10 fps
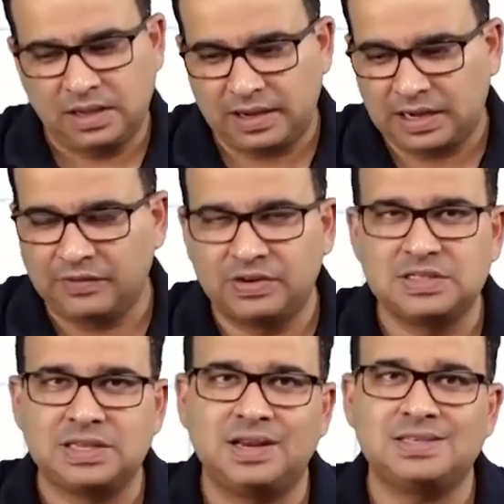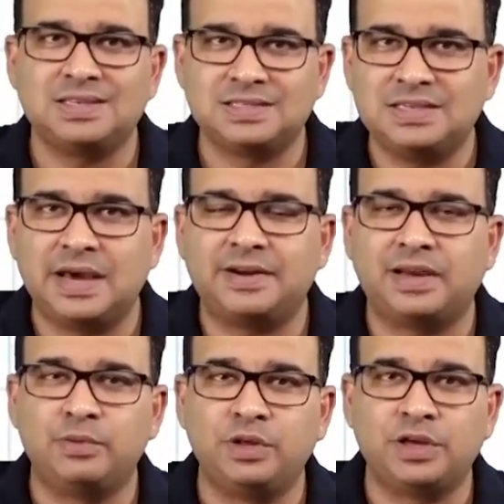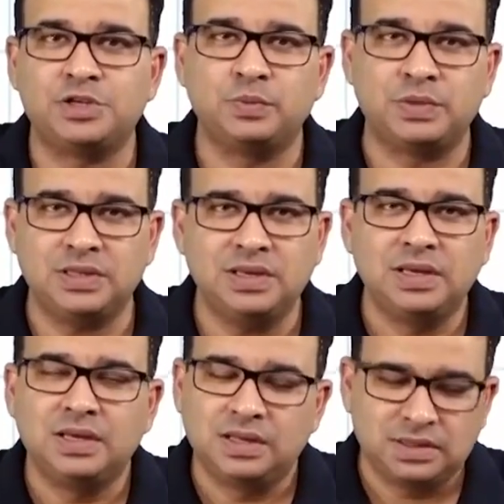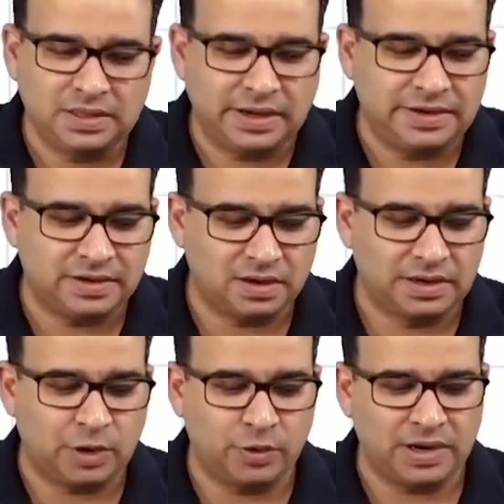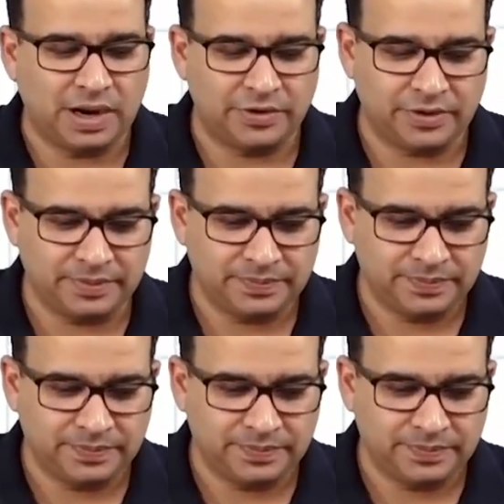and cavernous sinus is in direct communication with the internal carotid artery.